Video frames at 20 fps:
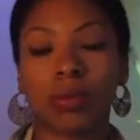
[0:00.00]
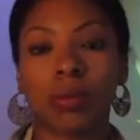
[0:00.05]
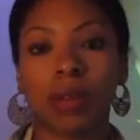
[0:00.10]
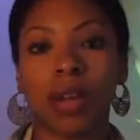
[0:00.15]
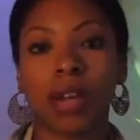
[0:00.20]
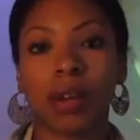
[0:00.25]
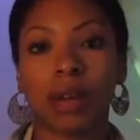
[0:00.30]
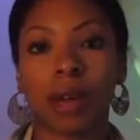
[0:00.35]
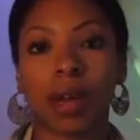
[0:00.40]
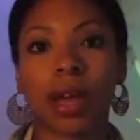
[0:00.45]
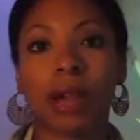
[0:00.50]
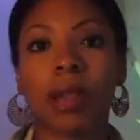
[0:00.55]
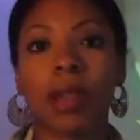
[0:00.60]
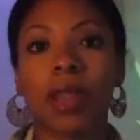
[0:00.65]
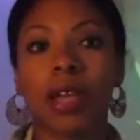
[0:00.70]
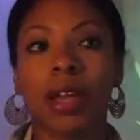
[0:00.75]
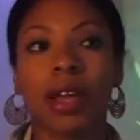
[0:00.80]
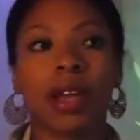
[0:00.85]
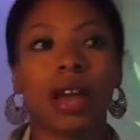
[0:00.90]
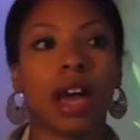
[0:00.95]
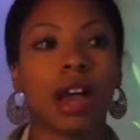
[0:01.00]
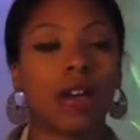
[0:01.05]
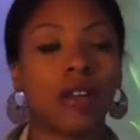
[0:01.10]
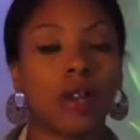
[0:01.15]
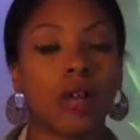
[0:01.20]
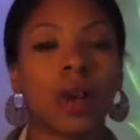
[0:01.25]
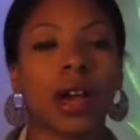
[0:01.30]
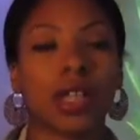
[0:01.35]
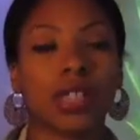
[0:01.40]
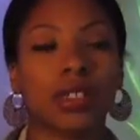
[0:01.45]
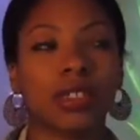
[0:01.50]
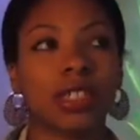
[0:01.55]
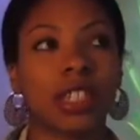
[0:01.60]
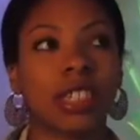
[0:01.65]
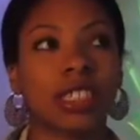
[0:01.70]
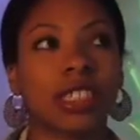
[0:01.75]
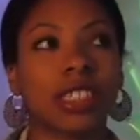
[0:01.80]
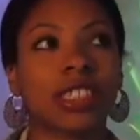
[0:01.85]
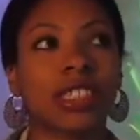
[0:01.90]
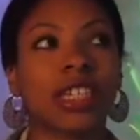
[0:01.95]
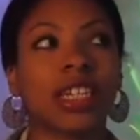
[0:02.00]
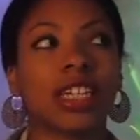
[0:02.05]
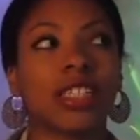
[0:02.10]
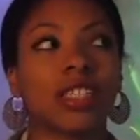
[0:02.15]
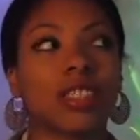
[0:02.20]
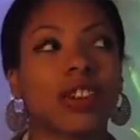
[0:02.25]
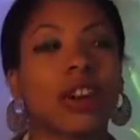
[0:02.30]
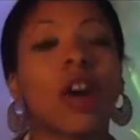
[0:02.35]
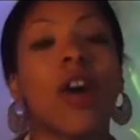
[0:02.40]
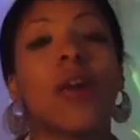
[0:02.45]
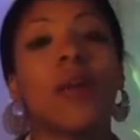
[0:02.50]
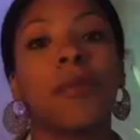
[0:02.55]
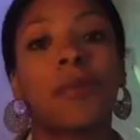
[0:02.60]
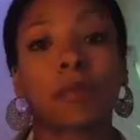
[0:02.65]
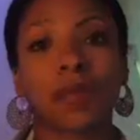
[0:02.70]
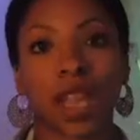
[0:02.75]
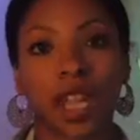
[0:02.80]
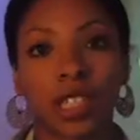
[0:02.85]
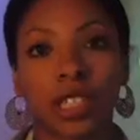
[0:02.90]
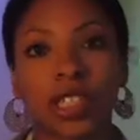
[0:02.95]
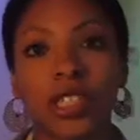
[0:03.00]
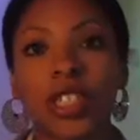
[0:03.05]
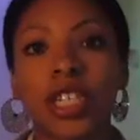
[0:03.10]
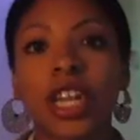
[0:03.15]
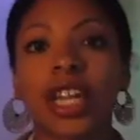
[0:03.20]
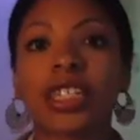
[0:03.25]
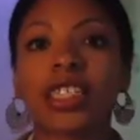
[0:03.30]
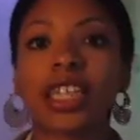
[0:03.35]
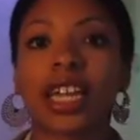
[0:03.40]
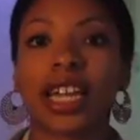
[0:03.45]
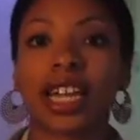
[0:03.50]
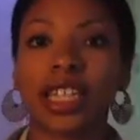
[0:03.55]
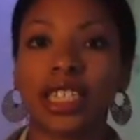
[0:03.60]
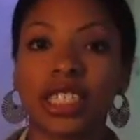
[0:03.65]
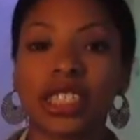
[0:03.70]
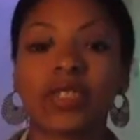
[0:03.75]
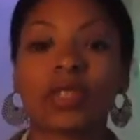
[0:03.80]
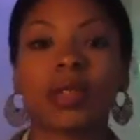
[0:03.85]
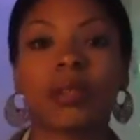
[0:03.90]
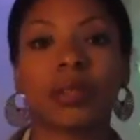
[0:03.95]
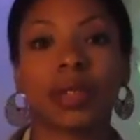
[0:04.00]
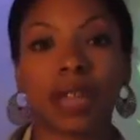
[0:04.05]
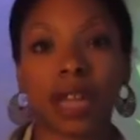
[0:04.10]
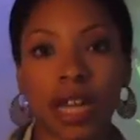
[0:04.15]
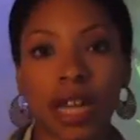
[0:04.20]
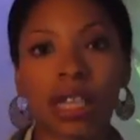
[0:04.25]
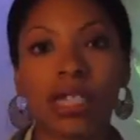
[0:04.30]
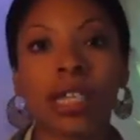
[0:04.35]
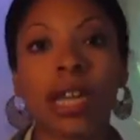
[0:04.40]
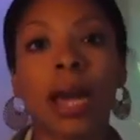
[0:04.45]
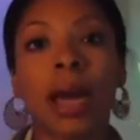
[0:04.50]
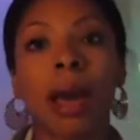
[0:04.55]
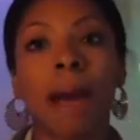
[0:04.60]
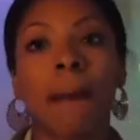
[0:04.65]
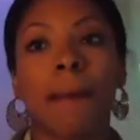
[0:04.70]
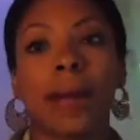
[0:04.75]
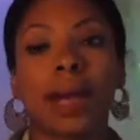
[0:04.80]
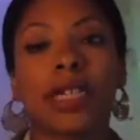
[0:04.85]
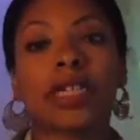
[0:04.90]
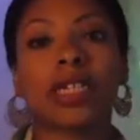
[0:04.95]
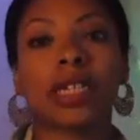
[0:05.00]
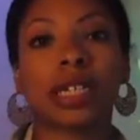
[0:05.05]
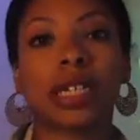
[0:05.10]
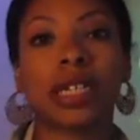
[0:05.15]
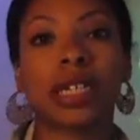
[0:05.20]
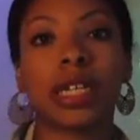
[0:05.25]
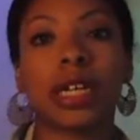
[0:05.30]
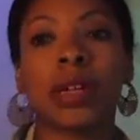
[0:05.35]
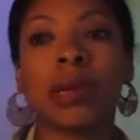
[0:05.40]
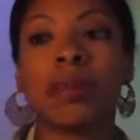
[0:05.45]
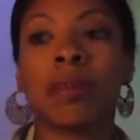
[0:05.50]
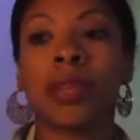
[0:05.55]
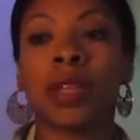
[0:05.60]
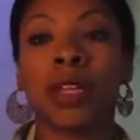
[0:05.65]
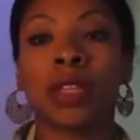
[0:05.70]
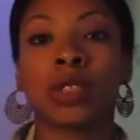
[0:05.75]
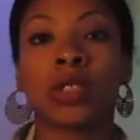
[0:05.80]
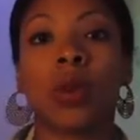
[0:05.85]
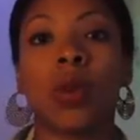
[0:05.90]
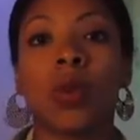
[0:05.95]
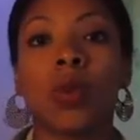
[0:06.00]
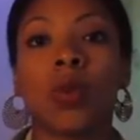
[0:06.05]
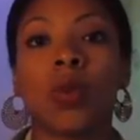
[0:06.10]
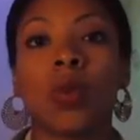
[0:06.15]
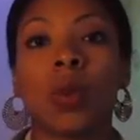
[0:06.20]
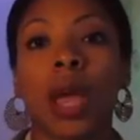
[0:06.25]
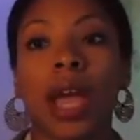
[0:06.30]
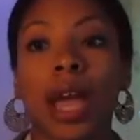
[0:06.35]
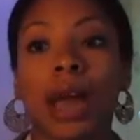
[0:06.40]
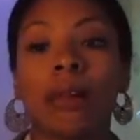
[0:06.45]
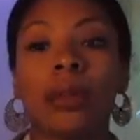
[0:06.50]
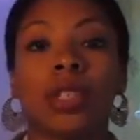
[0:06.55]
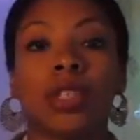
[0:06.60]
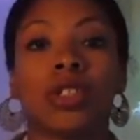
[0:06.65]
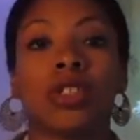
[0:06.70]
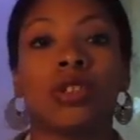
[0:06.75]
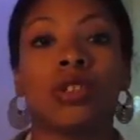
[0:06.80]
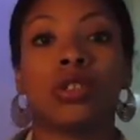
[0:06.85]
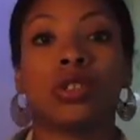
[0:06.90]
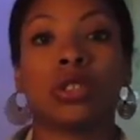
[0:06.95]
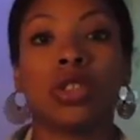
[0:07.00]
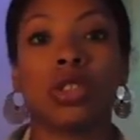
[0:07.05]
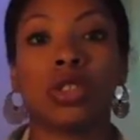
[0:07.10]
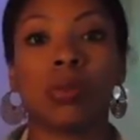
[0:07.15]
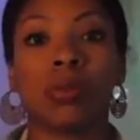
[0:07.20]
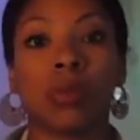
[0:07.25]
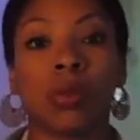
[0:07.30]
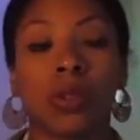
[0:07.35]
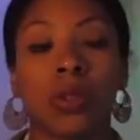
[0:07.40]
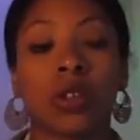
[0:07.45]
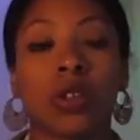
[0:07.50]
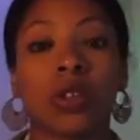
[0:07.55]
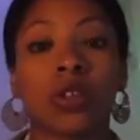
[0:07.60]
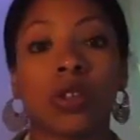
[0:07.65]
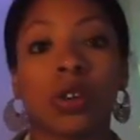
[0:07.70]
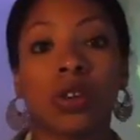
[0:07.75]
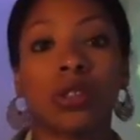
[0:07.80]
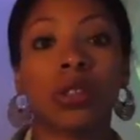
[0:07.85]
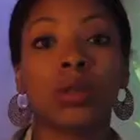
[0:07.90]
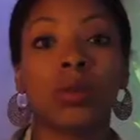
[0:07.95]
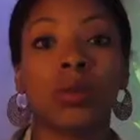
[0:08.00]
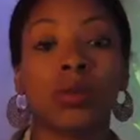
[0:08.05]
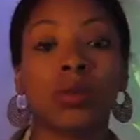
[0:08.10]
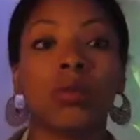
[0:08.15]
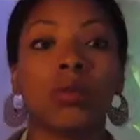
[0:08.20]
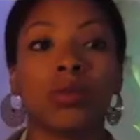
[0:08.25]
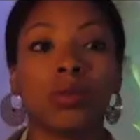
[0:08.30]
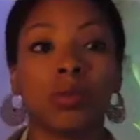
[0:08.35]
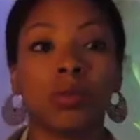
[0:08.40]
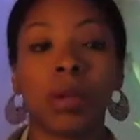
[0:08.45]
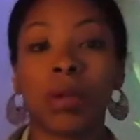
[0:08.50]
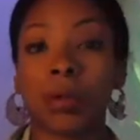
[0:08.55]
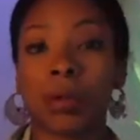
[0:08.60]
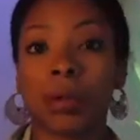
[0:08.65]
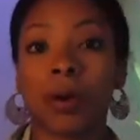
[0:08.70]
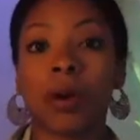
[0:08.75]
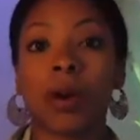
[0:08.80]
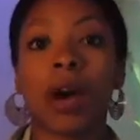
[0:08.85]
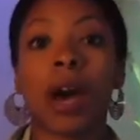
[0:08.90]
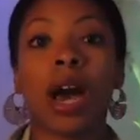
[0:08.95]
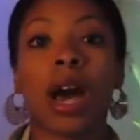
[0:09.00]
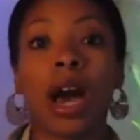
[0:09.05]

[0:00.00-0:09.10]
Anyway, I don't know why I told you guys the history. Oh, I told you guys that history because basically, so the way I'm introduced to those people